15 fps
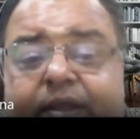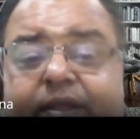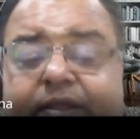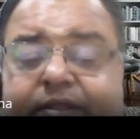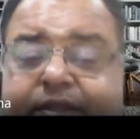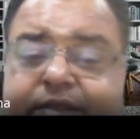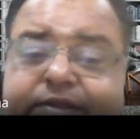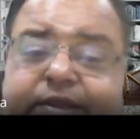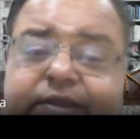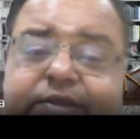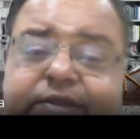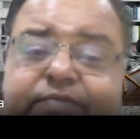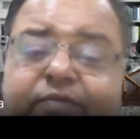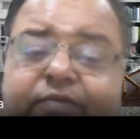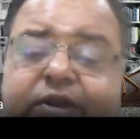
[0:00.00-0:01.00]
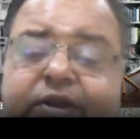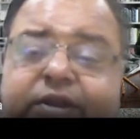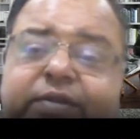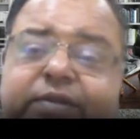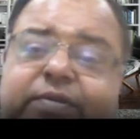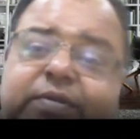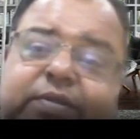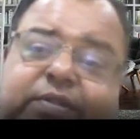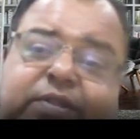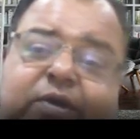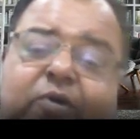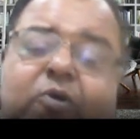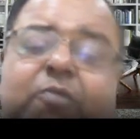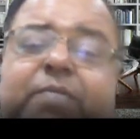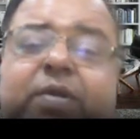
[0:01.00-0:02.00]
this is what
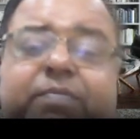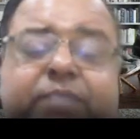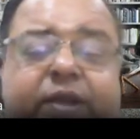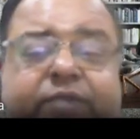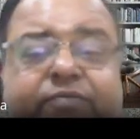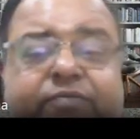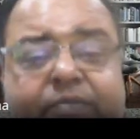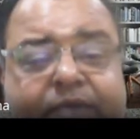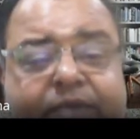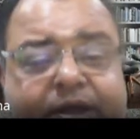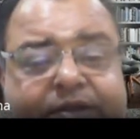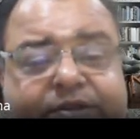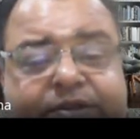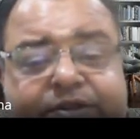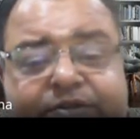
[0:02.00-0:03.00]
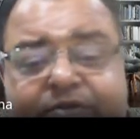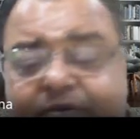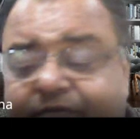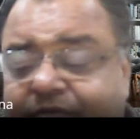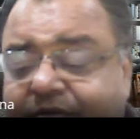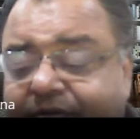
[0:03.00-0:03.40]
open platform consists of.